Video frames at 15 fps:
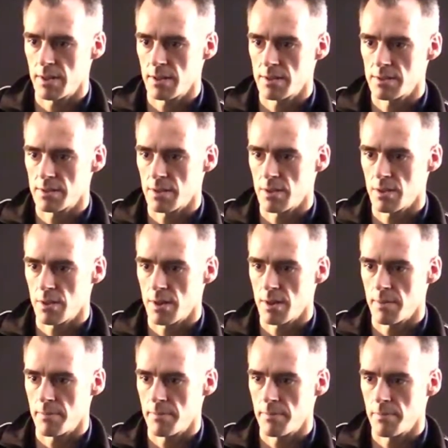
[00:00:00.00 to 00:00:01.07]
So um,
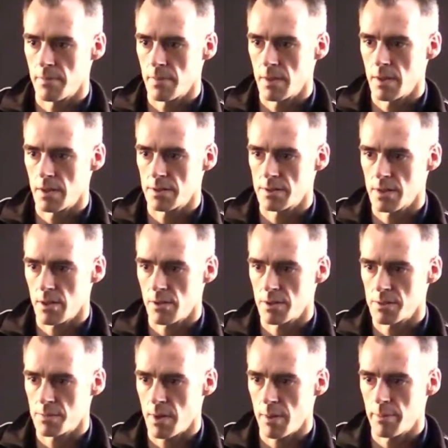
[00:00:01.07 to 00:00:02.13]
there it's going, it's
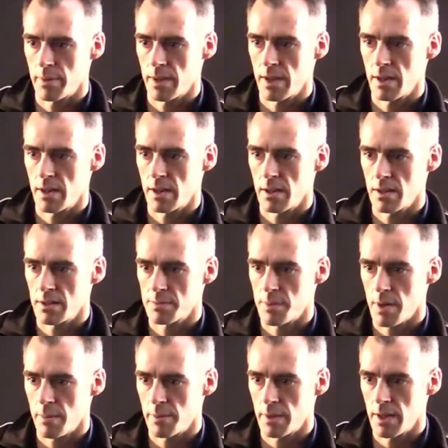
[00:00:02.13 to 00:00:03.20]
propagating, it's
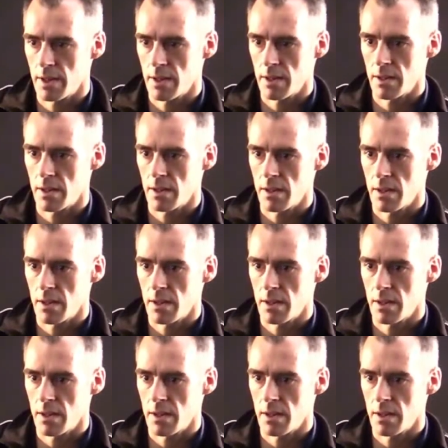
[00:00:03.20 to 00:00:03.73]
propagating,